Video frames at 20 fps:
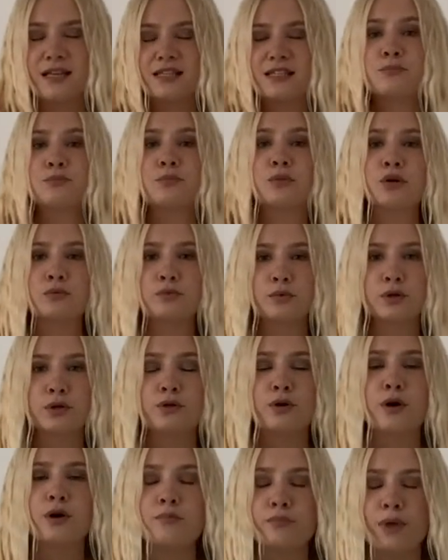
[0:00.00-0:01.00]
It's a Miu
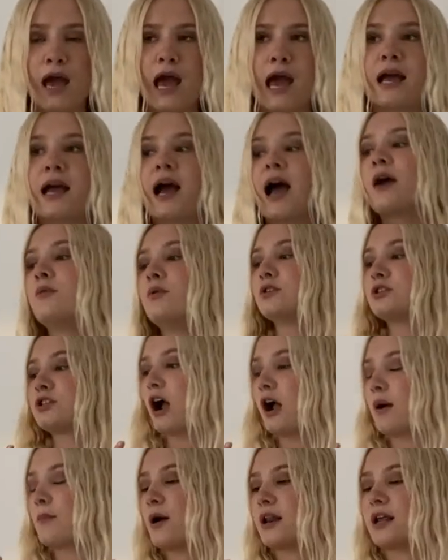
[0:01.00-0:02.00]
Miu bag. I will
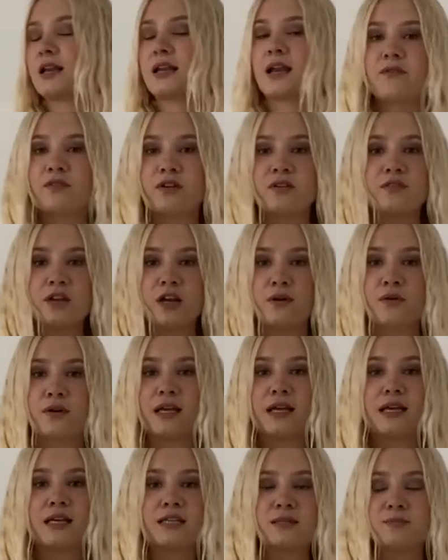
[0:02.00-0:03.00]
talk about it in every video and
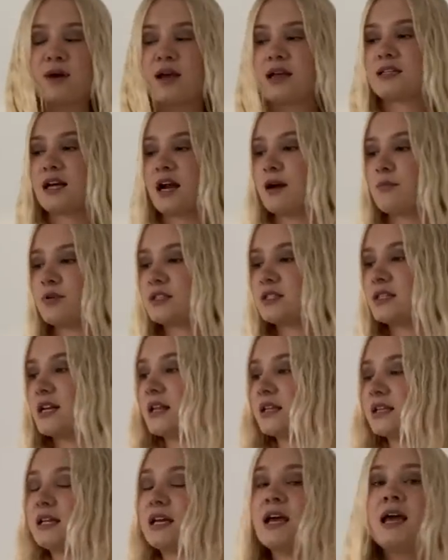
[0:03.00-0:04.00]
it is my entire
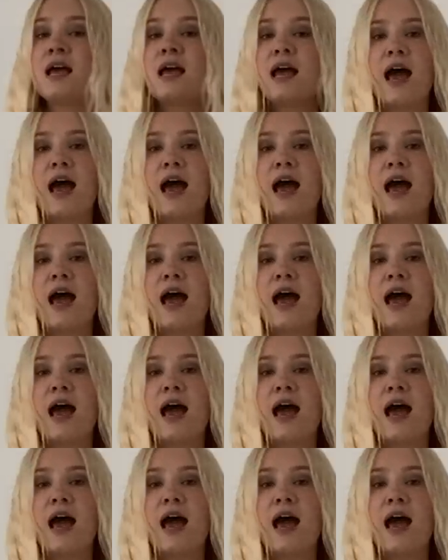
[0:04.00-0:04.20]
personality.